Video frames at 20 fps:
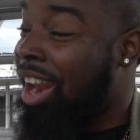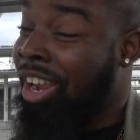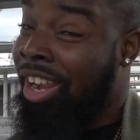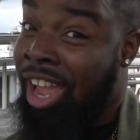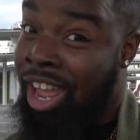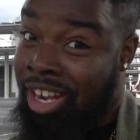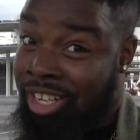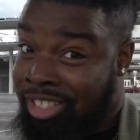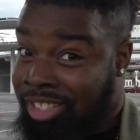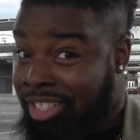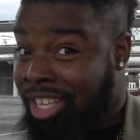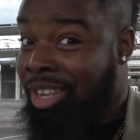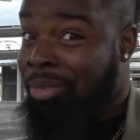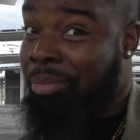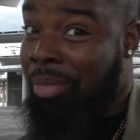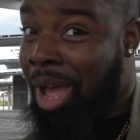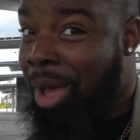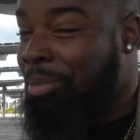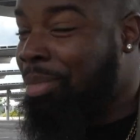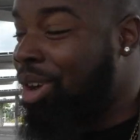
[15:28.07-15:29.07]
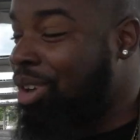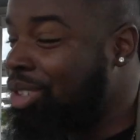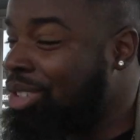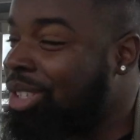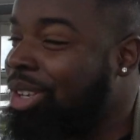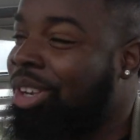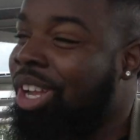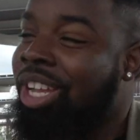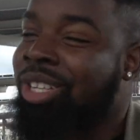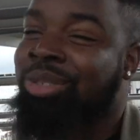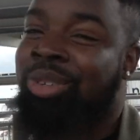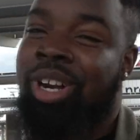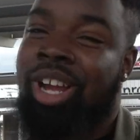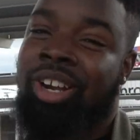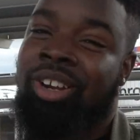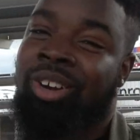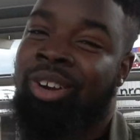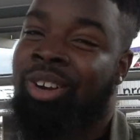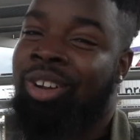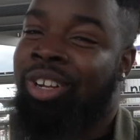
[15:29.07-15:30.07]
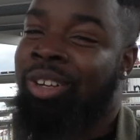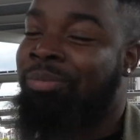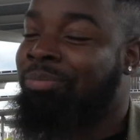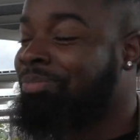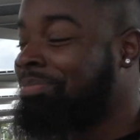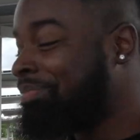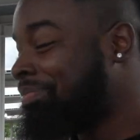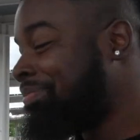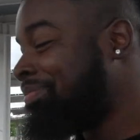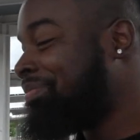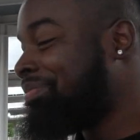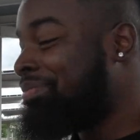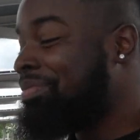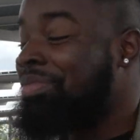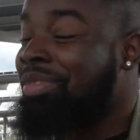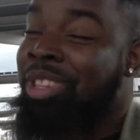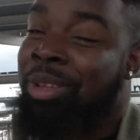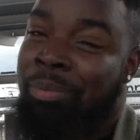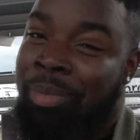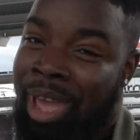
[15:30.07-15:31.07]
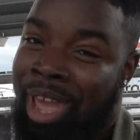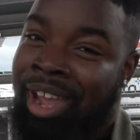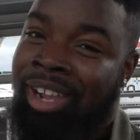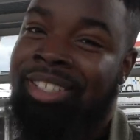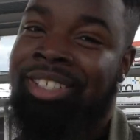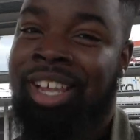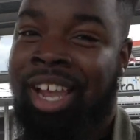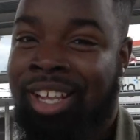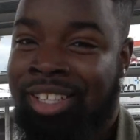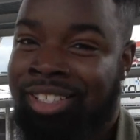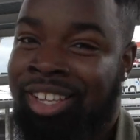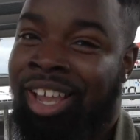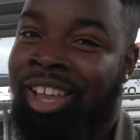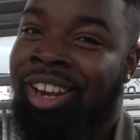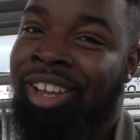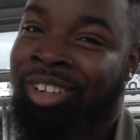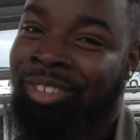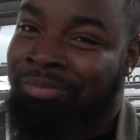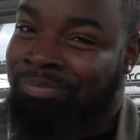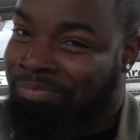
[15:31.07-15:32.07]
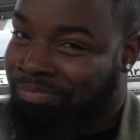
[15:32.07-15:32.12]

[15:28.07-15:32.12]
I kind of sink my boat. So guess what I call it? The bag Titanic.